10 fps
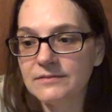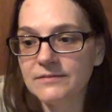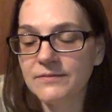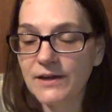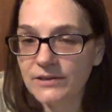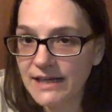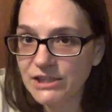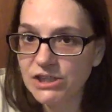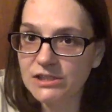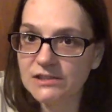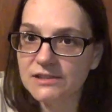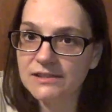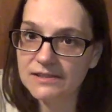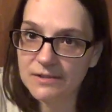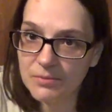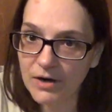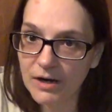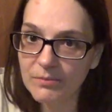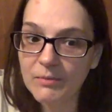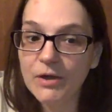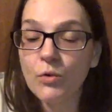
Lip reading: foundation is the problem.